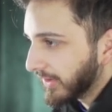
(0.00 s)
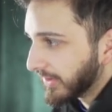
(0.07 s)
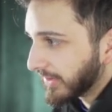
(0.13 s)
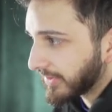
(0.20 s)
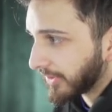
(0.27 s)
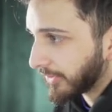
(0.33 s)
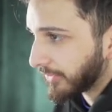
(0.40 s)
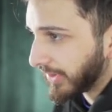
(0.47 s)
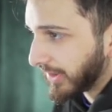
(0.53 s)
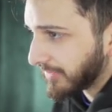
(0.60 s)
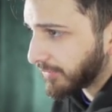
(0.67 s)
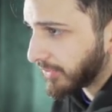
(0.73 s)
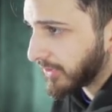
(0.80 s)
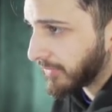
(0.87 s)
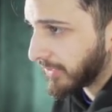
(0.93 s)
So that's
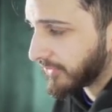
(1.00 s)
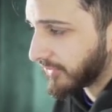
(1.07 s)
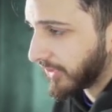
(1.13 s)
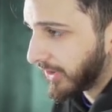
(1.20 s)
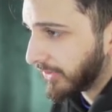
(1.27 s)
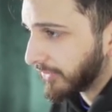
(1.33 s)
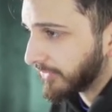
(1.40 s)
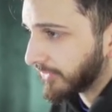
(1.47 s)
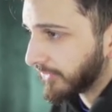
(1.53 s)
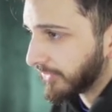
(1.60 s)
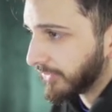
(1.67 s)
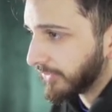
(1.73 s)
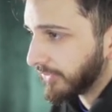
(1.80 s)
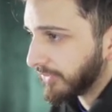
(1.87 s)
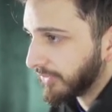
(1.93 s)
pretty much how
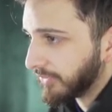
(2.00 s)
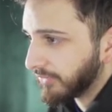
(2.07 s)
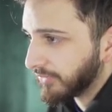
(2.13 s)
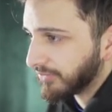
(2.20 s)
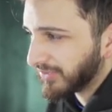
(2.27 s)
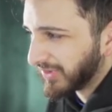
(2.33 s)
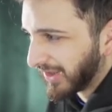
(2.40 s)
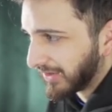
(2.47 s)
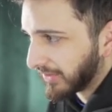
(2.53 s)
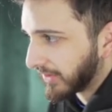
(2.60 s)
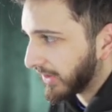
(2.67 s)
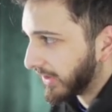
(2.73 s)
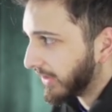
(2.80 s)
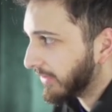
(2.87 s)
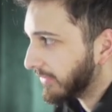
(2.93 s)
to
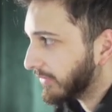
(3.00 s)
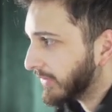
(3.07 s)
delegate.